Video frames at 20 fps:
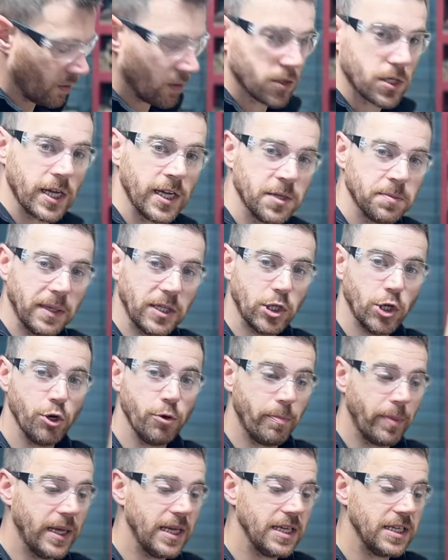So here's my two
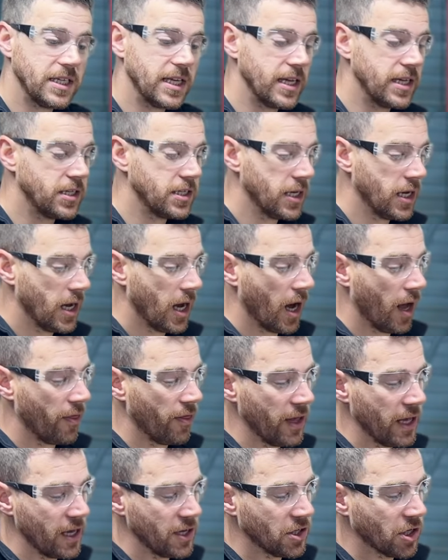pieces, and
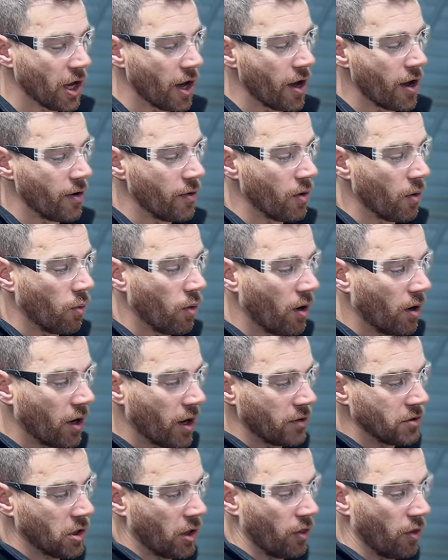these go, one
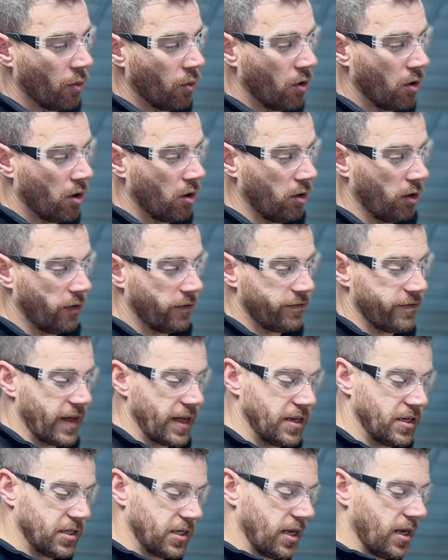goes on the wall
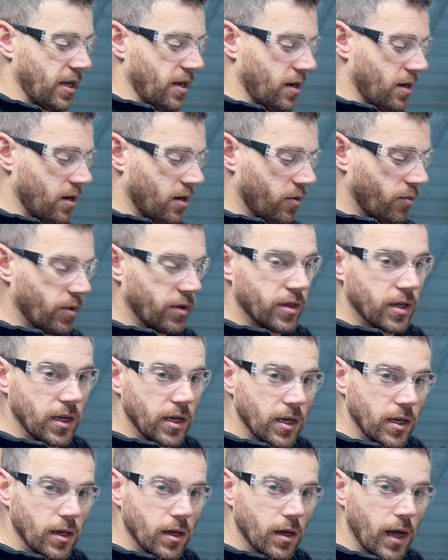facing, with
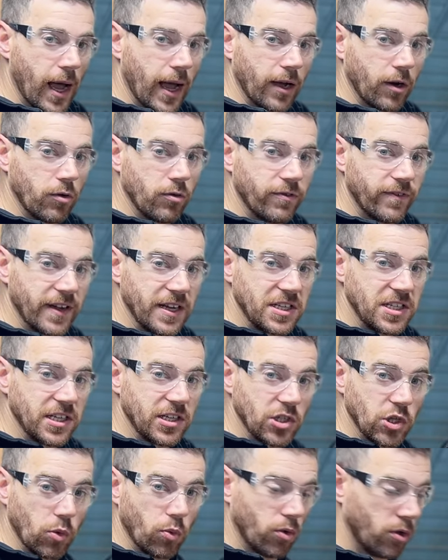the angle
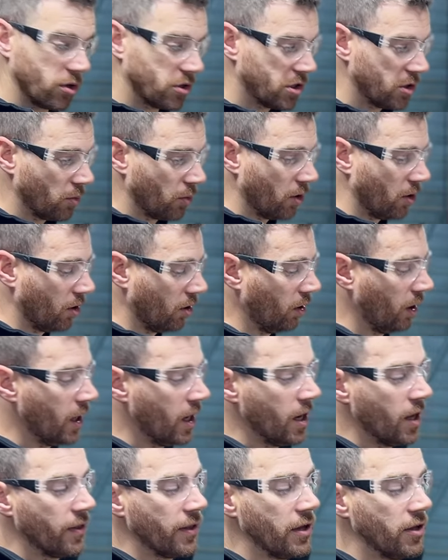facing towards the wall,
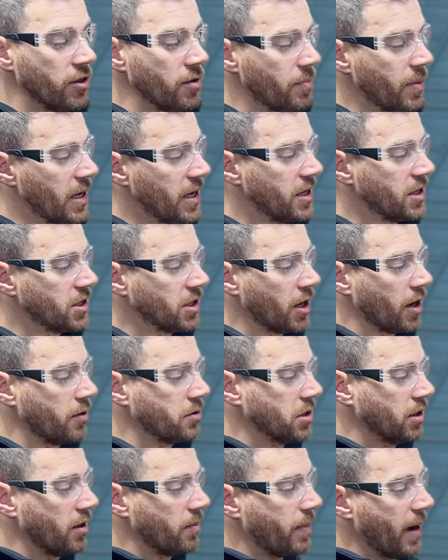the other piece
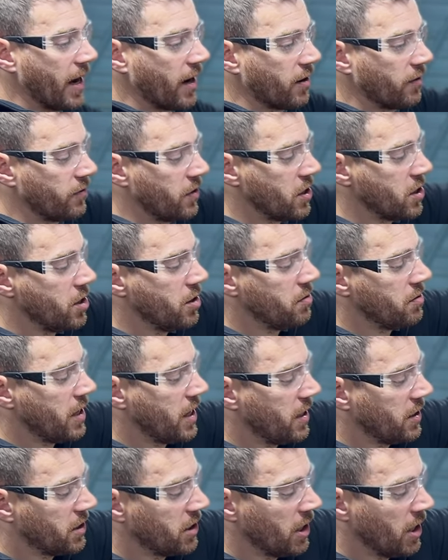goes on the back of the
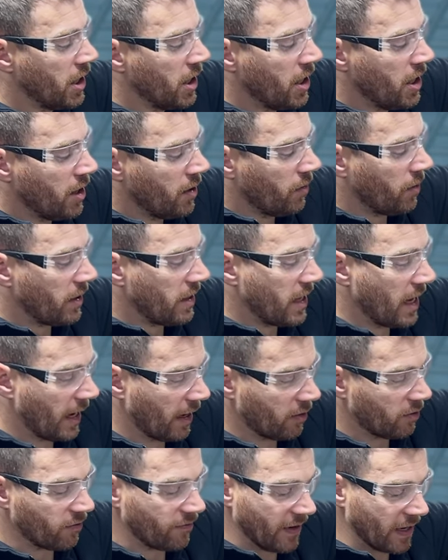unit with the
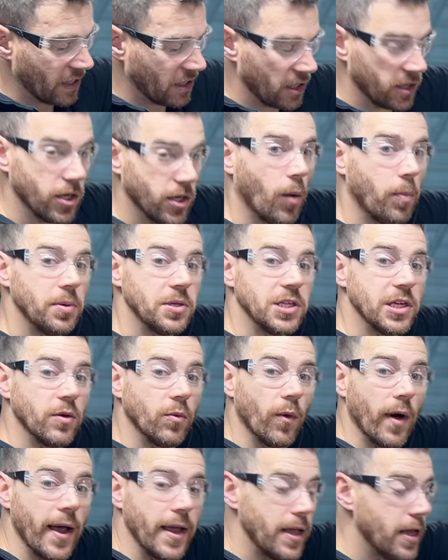angle facing the opposite
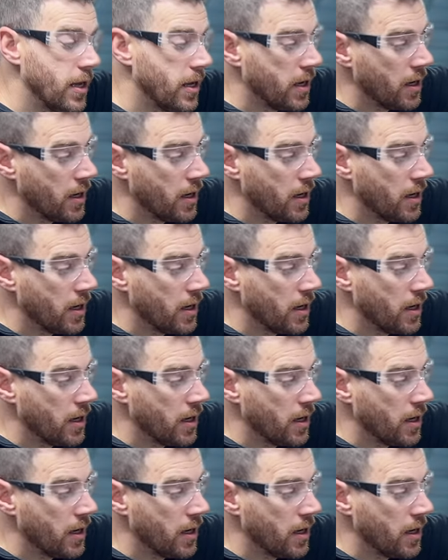way,